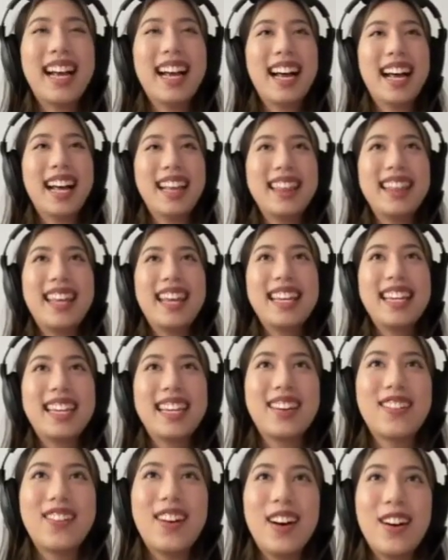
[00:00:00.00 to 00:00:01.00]
Thank
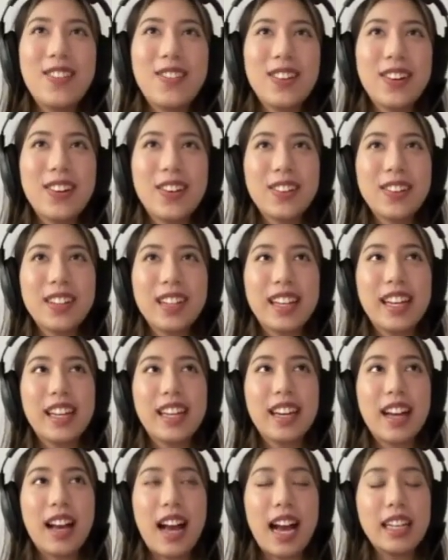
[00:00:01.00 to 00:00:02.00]
you. Well, like
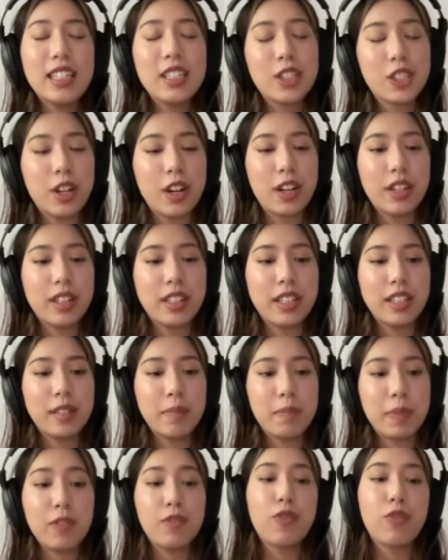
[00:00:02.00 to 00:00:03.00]
I started
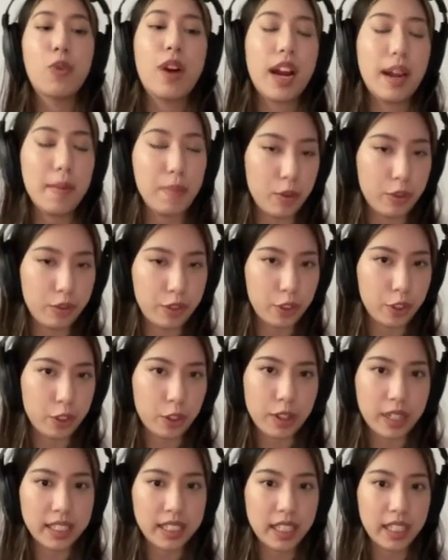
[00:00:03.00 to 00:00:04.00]
before I moved to New
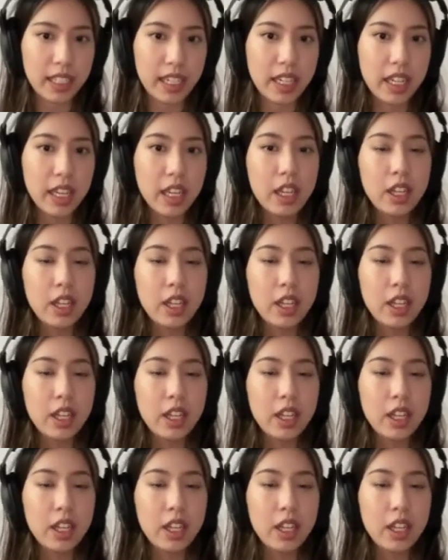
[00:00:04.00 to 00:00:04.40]
York City. So